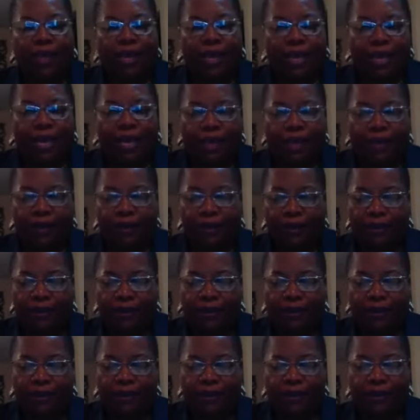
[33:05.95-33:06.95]
And
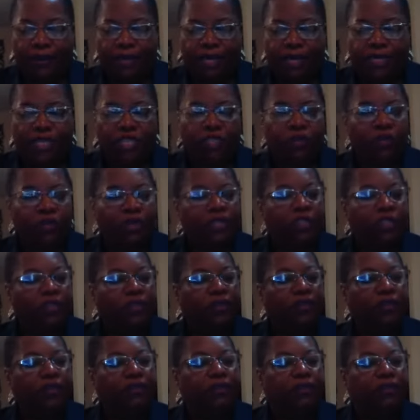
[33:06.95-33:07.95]
I just want
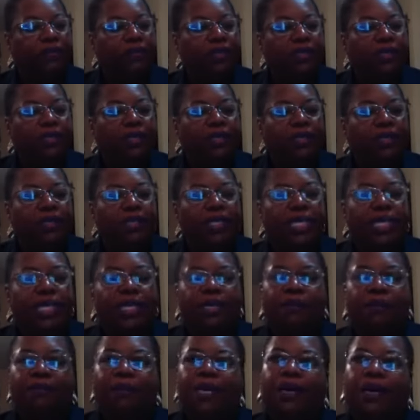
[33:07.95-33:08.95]
you to
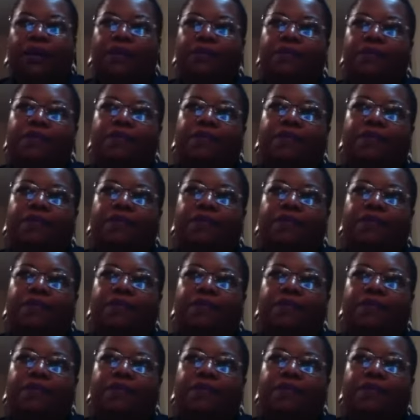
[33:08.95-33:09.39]
think about